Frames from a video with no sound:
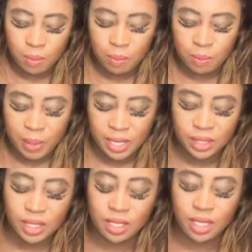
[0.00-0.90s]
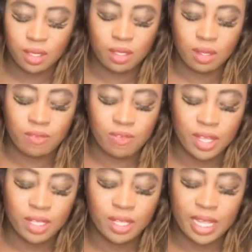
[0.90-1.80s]
basically
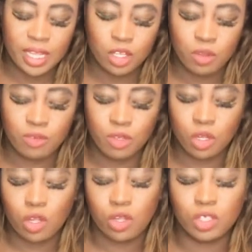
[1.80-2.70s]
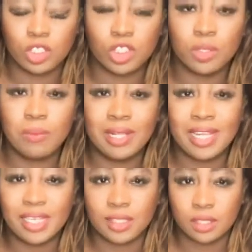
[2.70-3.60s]
feeling like you've learnt some
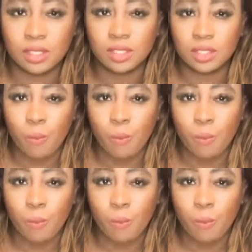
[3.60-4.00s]
lessons.